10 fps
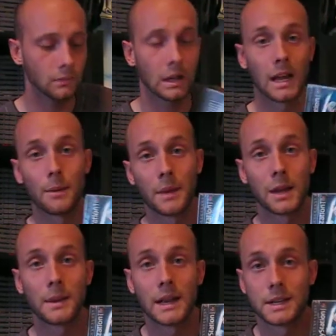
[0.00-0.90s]
Got
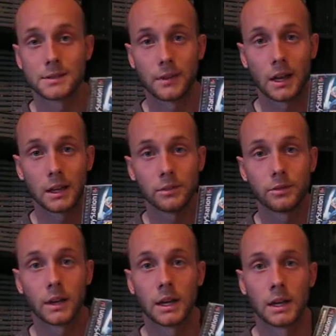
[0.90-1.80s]
Mega Man
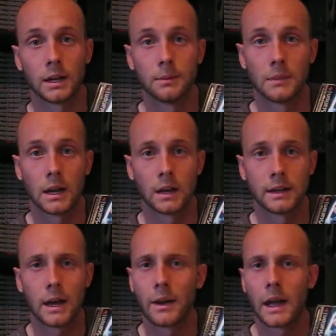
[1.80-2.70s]
X5.
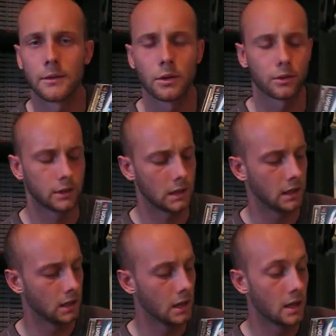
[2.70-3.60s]
Now I have all
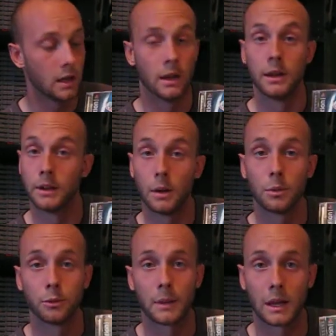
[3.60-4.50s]
the
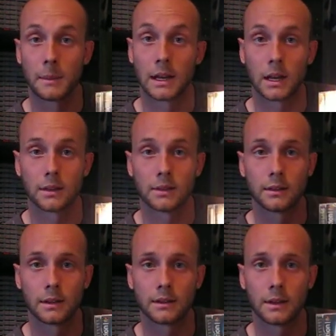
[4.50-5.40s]
numbered Mega Man
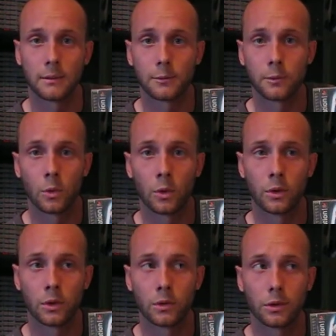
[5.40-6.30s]
X's except
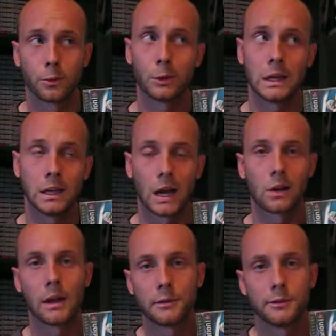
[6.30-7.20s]
for 3. I
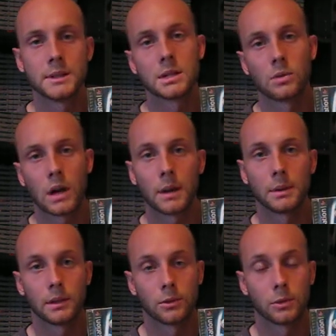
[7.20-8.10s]
don't have a physical
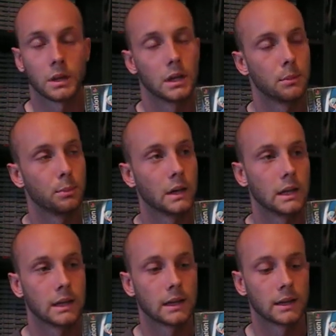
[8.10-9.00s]
copy of 3, but